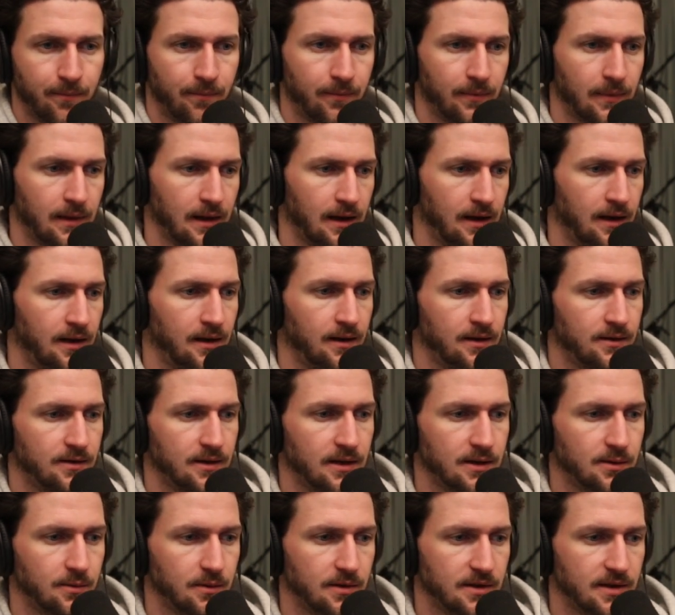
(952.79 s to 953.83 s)
So
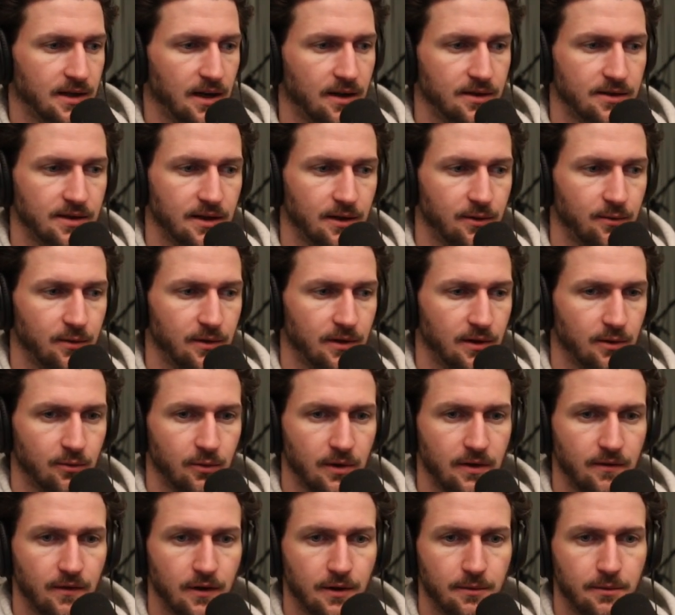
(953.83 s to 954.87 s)
that's what it sounds like with the
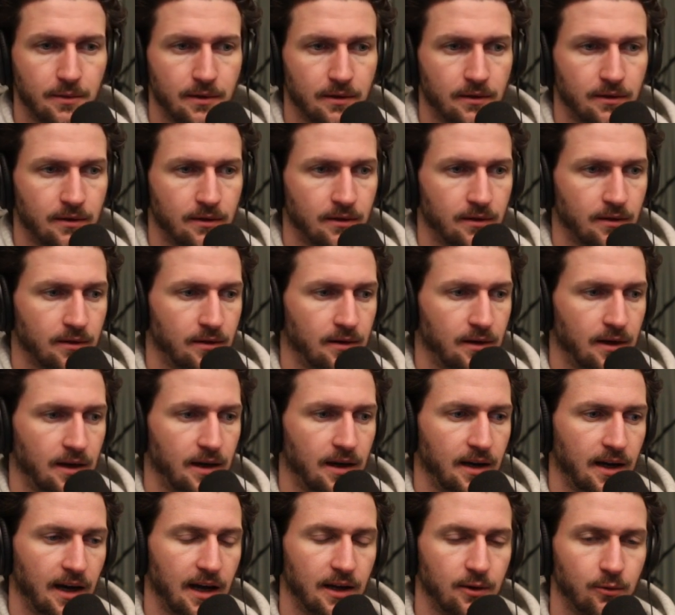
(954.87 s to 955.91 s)
reverb,
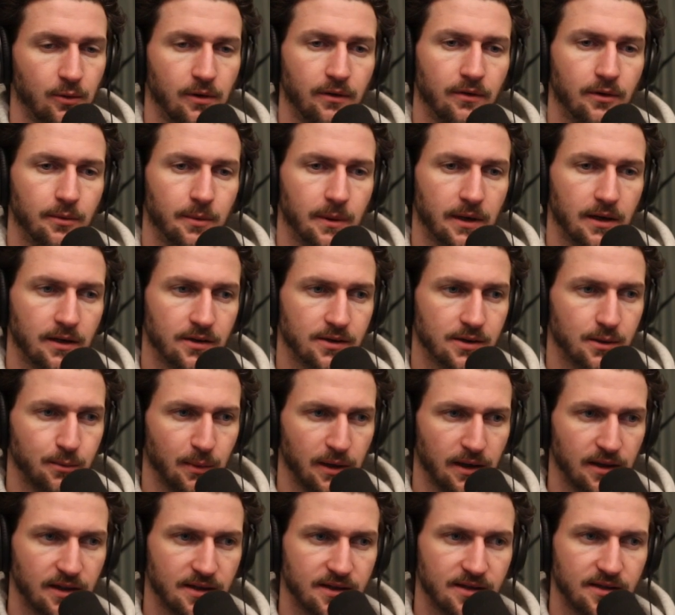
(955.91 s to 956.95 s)
and the reverb can also
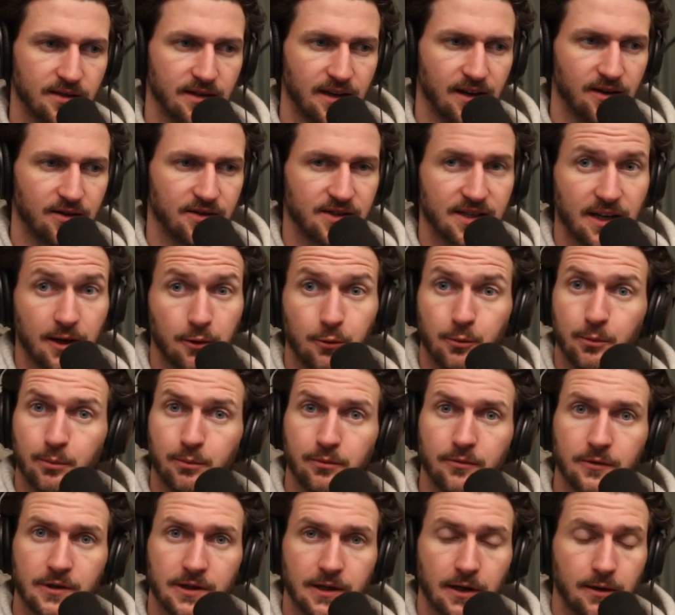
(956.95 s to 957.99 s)
make the snare sound
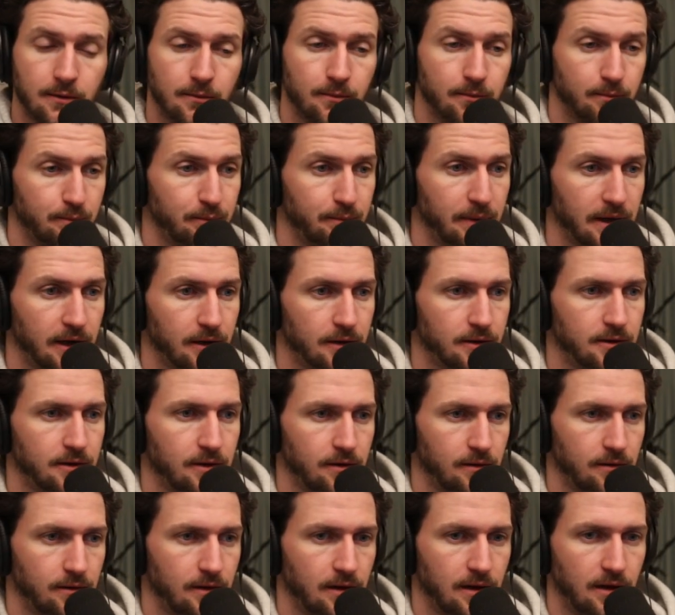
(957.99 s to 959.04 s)
bigger
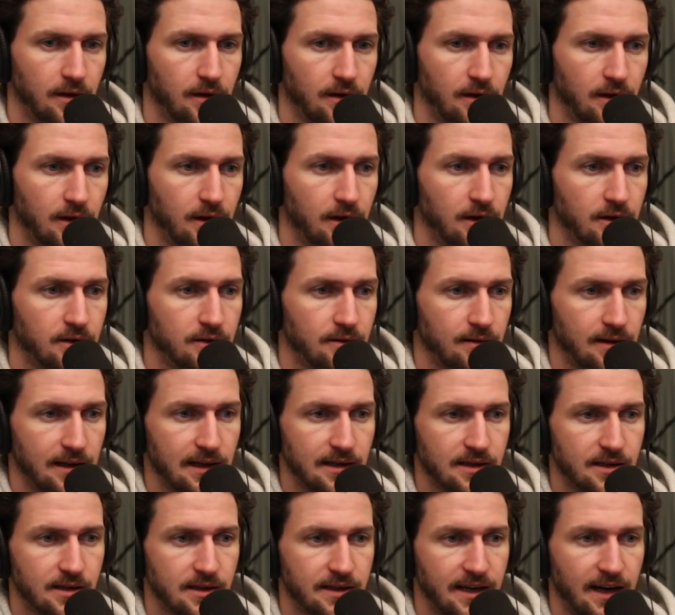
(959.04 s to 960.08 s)
too. So
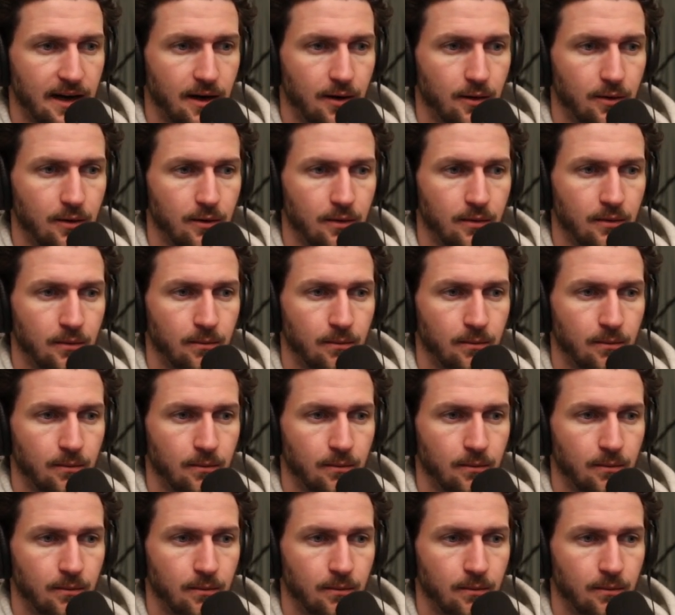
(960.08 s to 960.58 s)
let's now